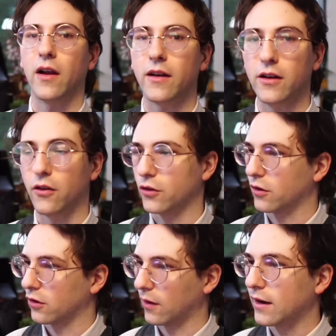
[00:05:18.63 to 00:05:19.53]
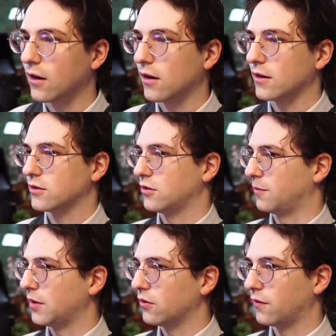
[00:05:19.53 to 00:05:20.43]
already know you're a great artist. You're
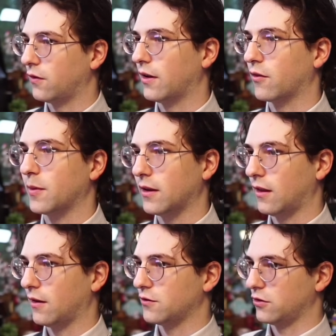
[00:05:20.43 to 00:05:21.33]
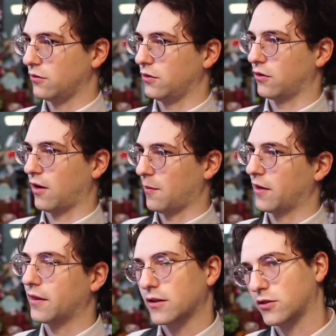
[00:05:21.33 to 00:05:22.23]
beautiful. Everybody loves you. Your grandma
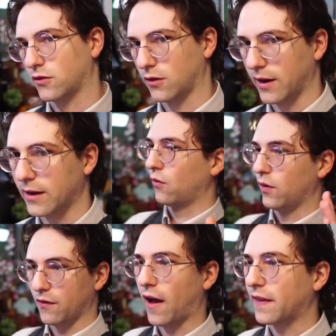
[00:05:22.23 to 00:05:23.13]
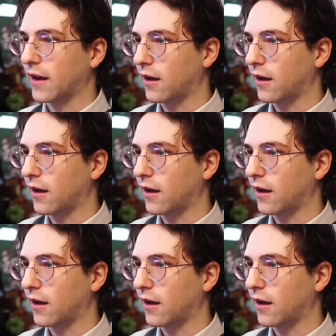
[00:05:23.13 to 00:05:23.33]
thinks you're great. We've got that